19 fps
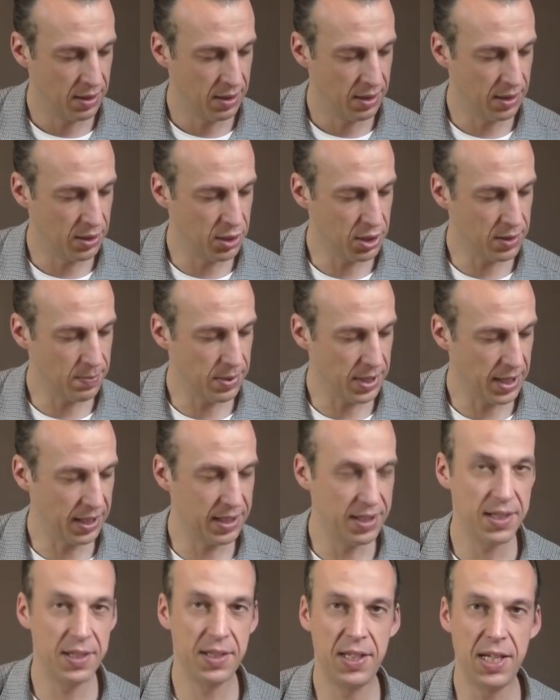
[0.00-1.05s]
He's just
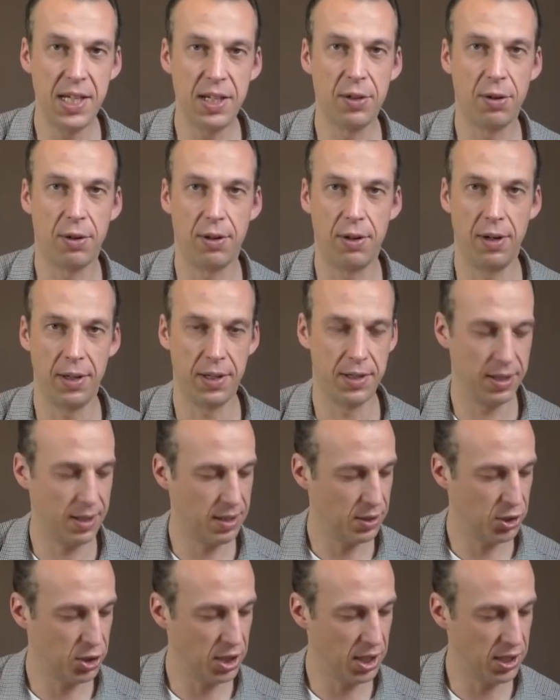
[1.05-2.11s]
playing D chords, you
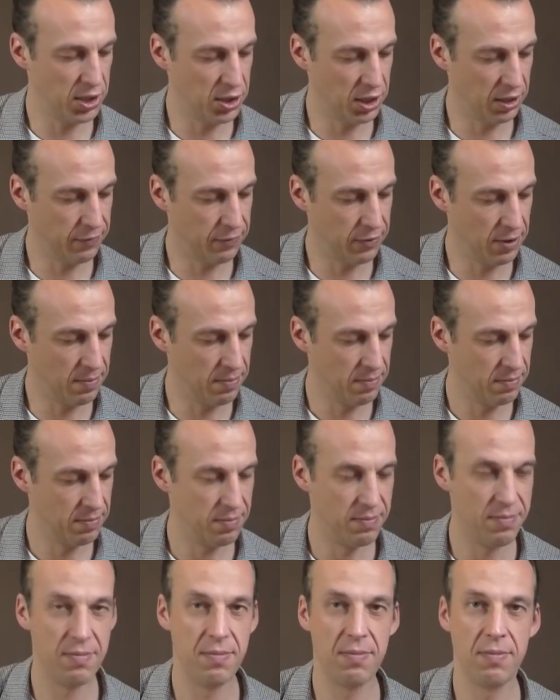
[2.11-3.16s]
know, changing from
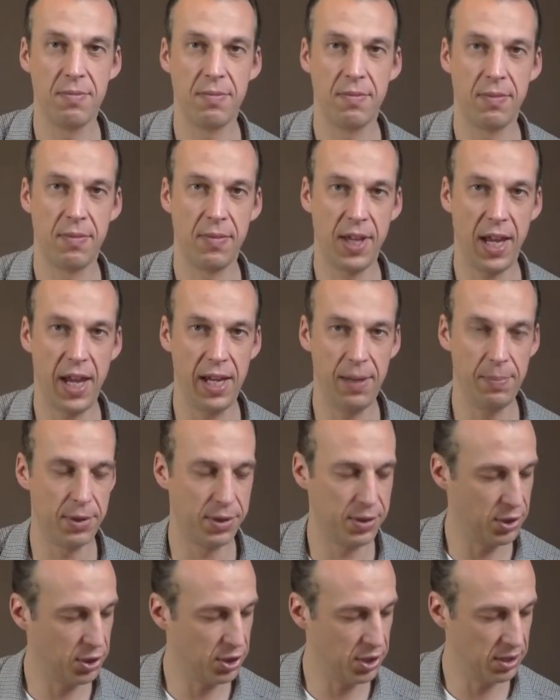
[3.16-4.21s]
the A
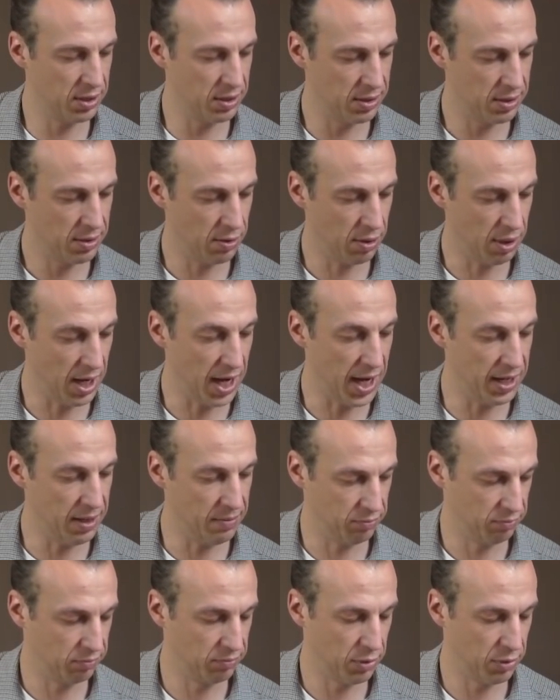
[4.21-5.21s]
position, or A